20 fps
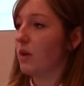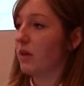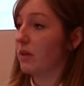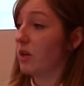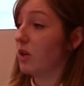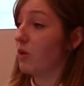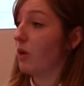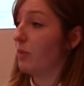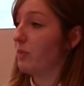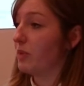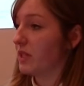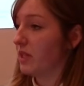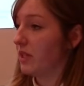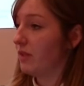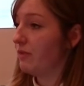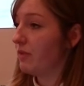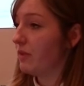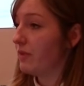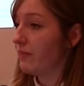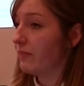one
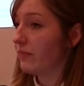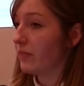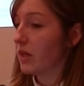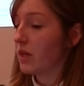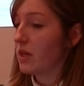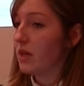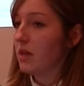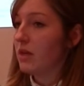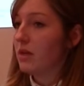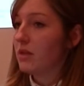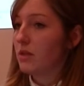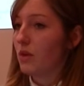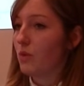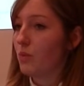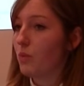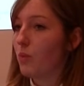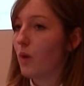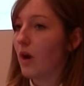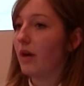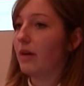cooperative. So
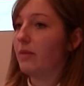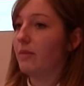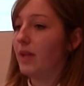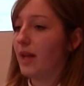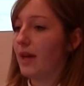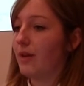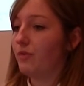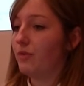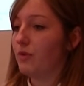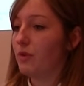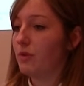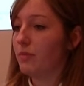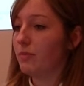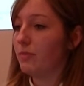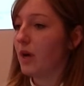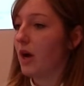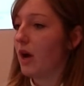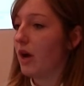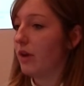one platform